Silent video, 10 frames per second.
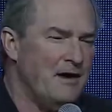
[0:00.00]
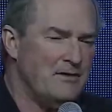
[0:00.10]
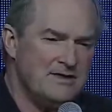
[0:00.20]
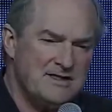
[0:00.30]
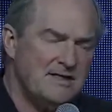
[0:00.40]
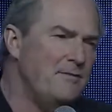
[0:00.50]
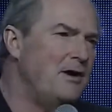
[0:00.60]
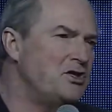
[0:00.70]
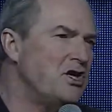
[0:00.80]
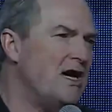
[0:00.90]

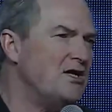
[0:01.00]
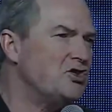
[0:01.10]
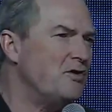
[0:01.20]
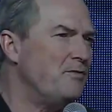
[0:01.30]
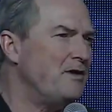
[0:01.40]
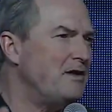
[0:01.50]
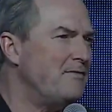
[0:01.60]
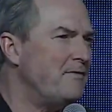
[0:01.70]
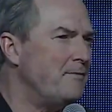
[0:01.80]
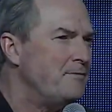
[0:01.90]
similar to ISOM, but they're
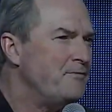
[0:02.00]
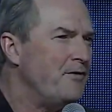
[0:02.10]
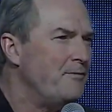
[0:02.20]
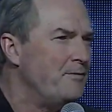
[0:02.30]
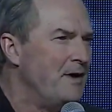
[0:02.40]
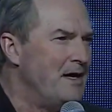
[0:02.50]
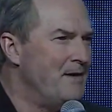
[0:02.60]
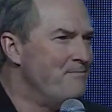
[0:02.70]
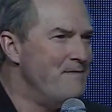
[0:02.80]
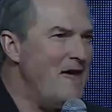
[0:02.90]
from
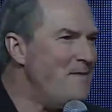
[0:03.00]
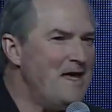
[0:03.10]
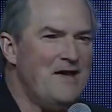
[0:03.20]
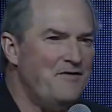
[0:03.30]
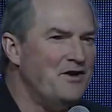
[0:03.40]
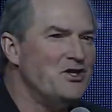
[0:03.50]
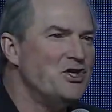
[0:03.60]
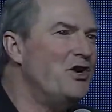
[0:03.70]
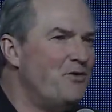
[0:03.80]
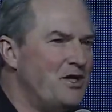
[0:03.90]
maybe even a
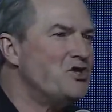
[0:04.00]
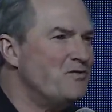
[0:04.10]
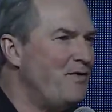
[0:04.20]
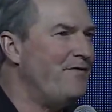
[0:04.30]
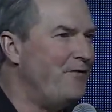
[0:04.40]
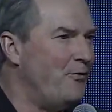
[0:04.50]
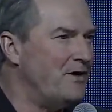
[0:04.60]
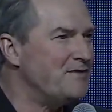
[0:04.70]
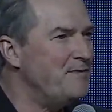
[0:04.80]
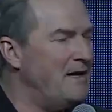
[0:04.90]
generation before
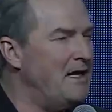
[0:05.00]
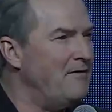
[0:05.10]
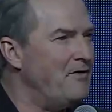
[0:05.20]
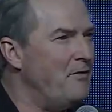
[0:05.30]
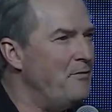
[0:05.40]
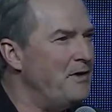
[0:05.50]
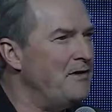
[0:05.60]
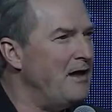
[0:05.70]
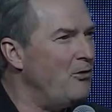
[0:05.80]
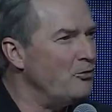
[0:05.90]
us, many of them, but
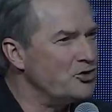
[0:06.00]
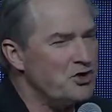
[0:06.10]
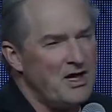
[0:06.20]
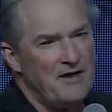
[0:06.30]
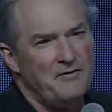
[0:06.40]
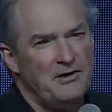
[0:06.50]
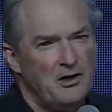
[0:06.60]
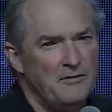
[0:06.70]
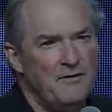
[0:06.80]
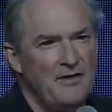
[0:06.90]
they also have a
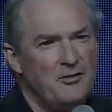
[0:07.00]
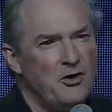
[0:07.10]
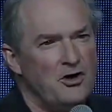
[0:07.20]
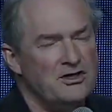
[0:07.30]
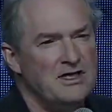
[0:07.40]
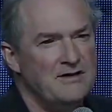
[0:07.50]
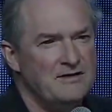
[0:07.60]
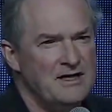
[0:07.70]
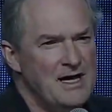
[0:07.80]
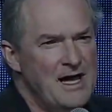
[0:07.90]
lot of other
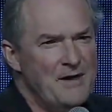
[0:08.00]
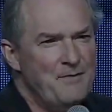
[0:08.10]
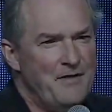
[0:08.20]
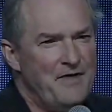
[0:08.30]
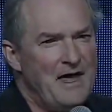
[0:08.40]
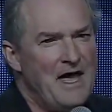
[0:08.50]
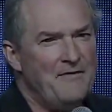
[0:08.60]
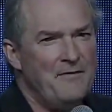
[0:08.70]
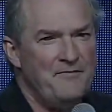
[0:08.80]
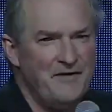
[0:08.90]
content. But they
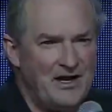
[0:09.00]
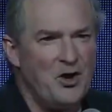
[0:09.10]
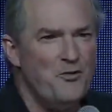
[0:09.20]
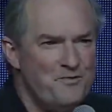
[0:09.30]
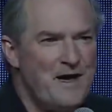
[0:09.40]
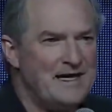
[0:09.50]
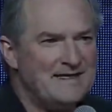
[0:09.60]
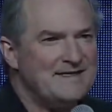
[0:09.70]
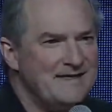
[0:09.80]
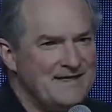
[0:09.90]
have a
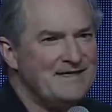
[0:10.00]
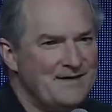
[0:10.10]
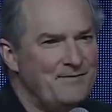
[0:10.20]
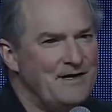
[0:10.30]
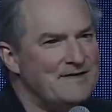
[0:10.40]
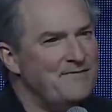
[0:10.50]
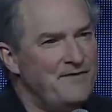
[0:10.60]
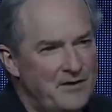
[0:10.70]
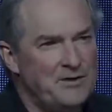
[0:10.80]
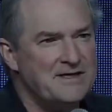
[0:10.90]
video-based system that's
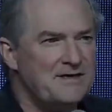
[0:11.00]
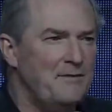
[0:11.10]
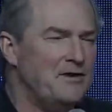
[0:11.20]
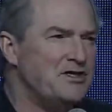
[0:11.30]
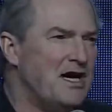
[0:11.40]
very similar to